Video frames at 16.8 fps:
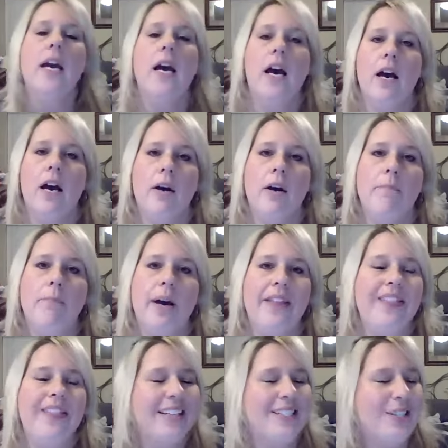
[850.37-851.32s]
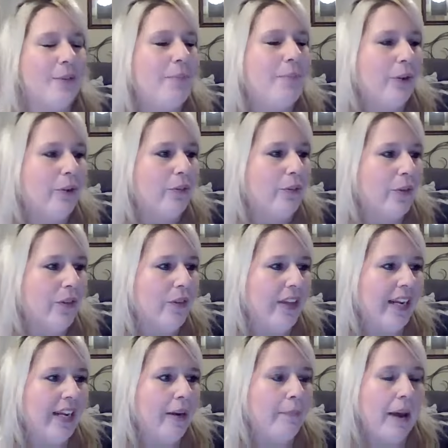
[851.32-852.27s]
But that's the beautiful
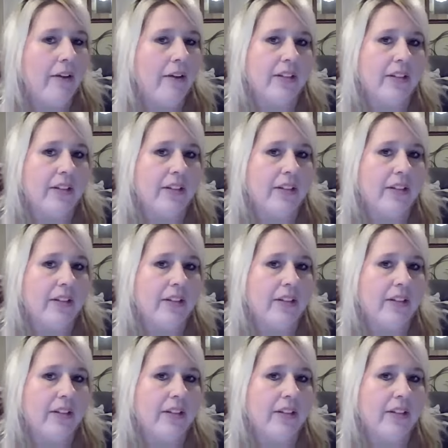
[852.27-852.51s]
thing about